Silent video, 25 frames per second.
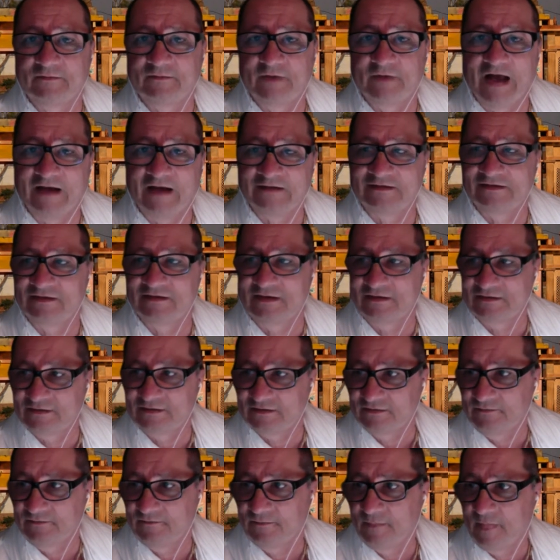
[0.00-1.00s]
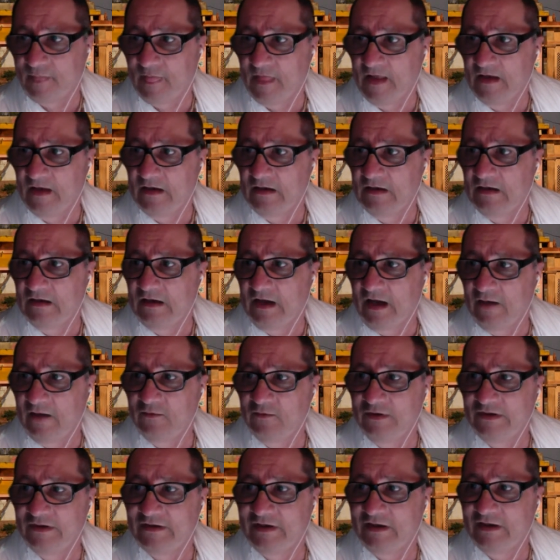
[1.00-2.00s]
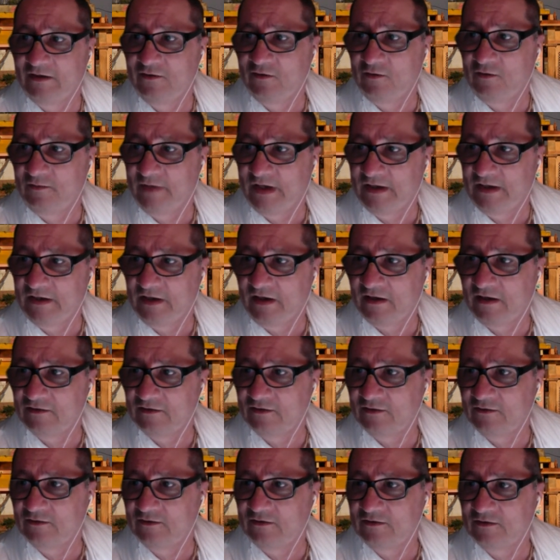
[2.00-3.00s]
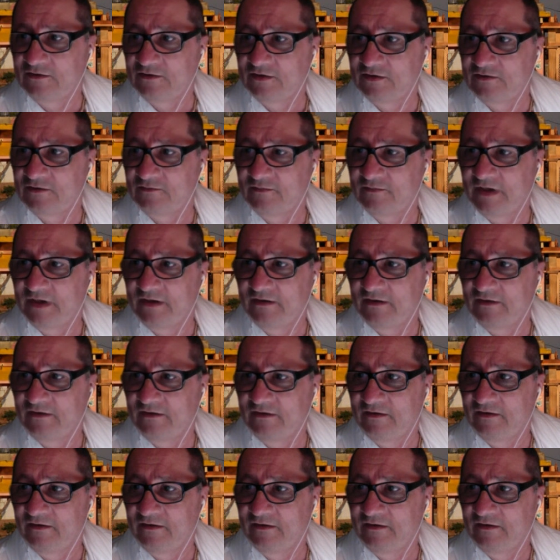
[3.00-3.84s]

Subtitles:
access. I will tell you how many articles has been.